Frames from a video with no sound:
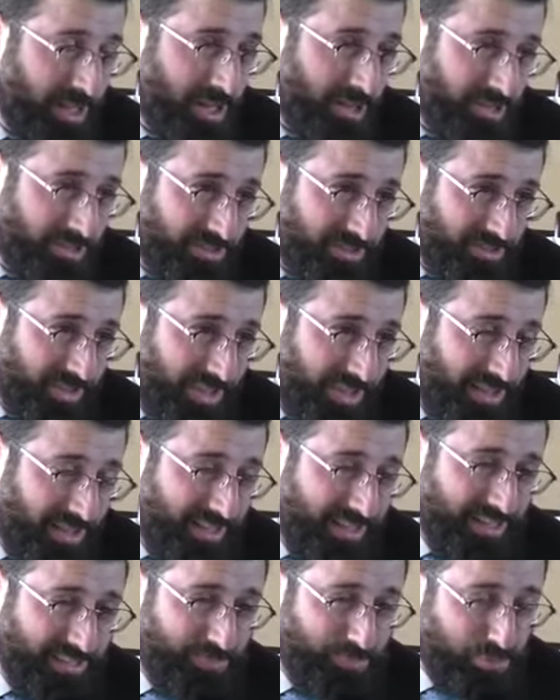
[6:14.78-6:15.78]
The sun
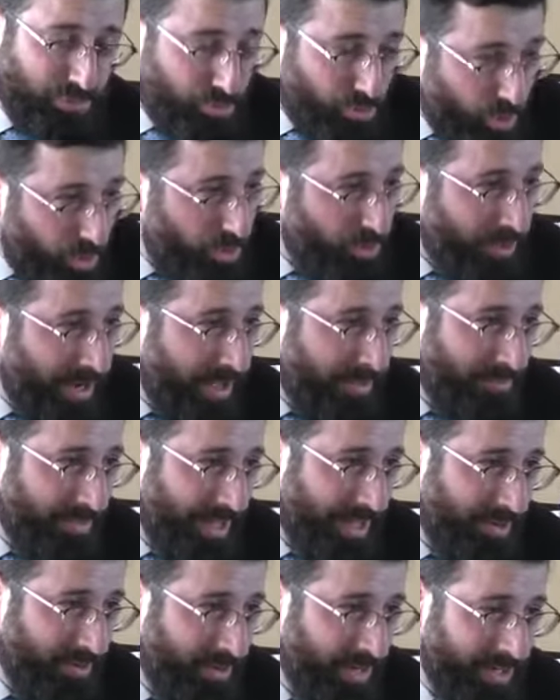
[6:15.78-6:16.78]
is programmed
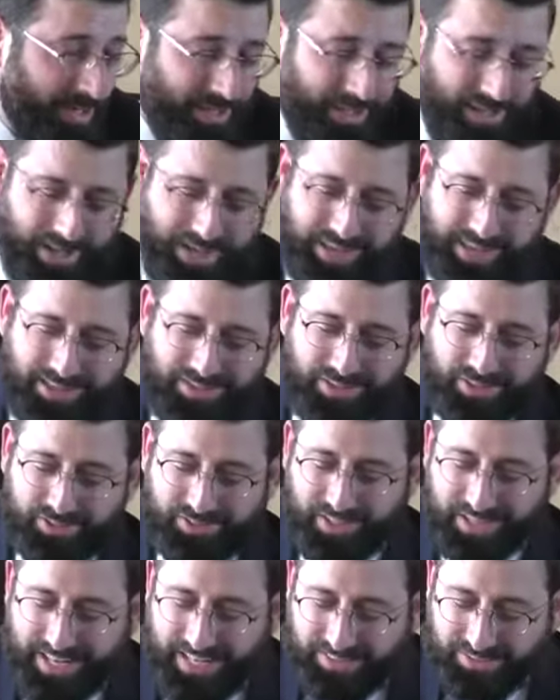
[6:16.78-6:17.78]
that way. The
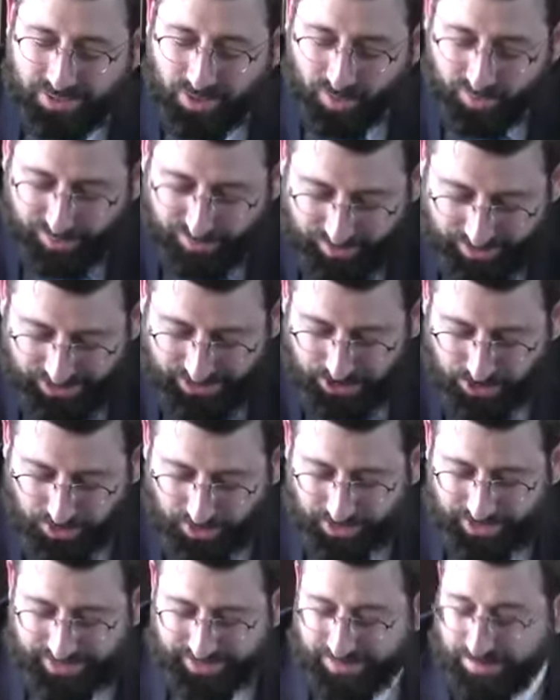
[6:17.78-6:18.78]
sun has no free
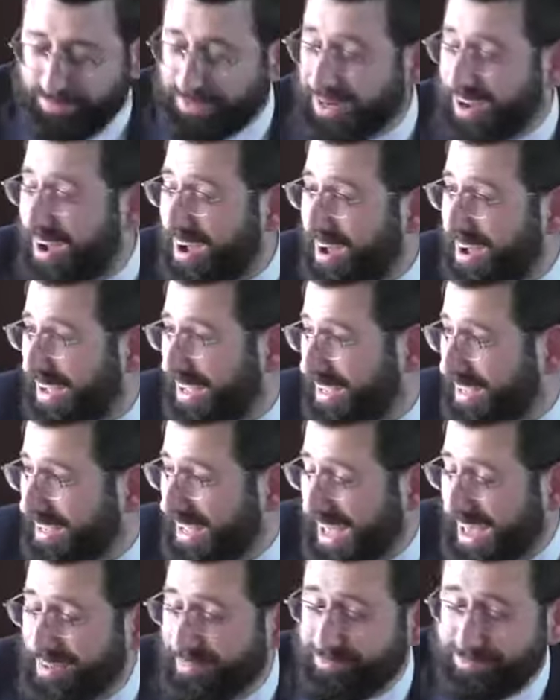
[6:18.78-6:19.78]
choice, but I
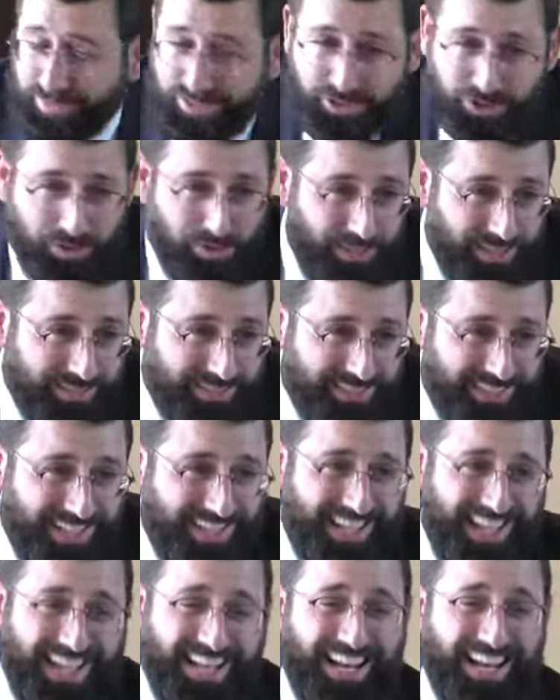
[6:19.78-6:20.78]
have free choice.
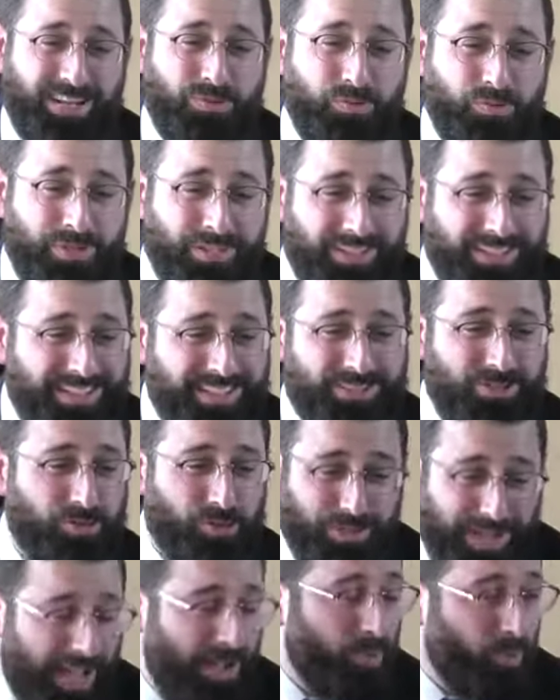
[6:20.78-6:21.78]
And I really do
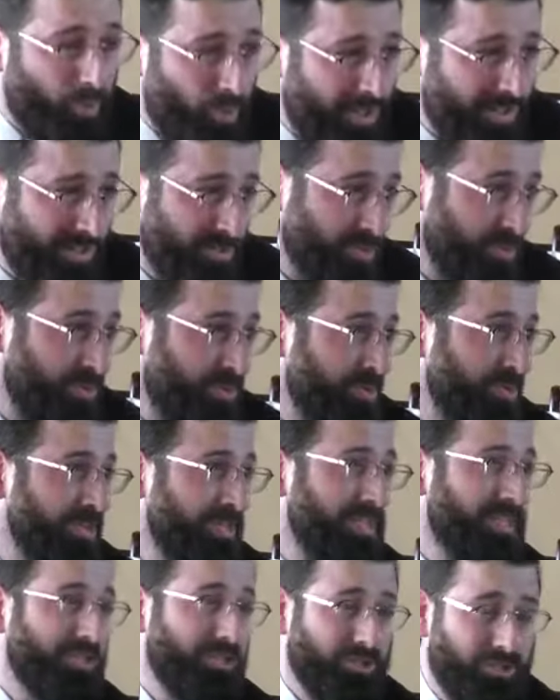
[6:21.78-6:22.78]
not want to
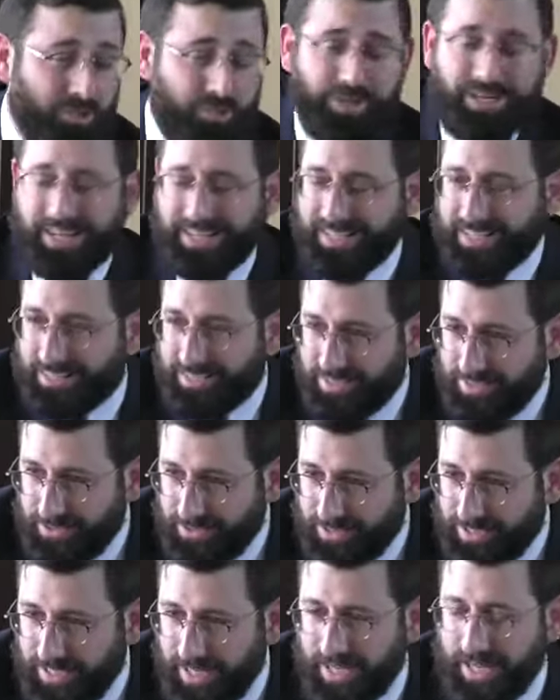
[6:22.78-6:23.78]
do what I need to do
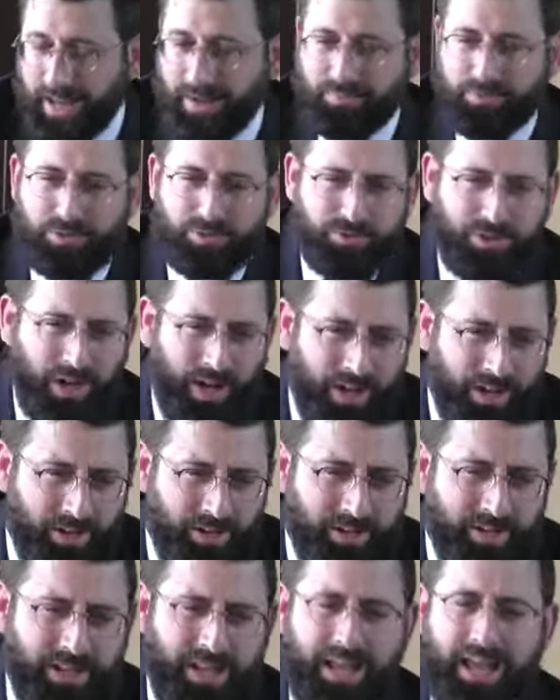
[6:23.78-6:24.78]
today. I'm too
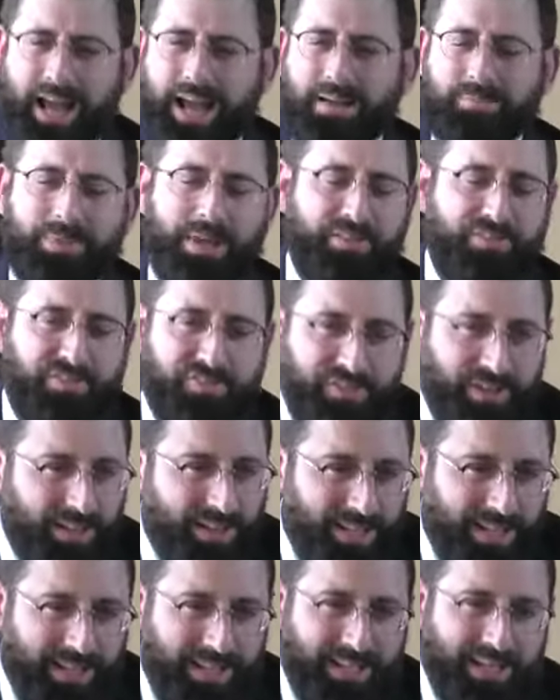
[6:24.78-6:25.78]
tired. I'm not
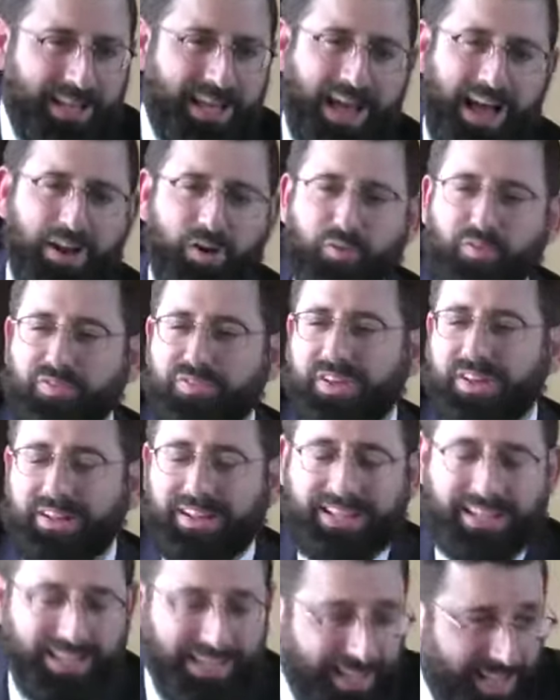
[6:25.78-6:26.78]
feeling it. I don't feel
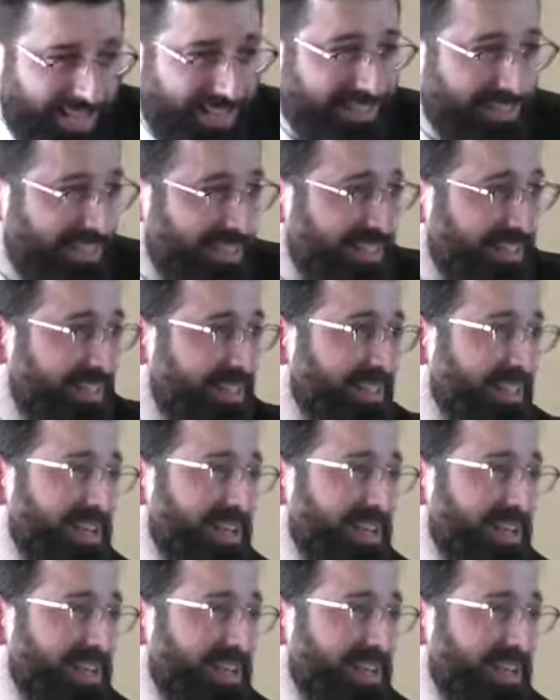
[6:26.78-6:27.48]
connected.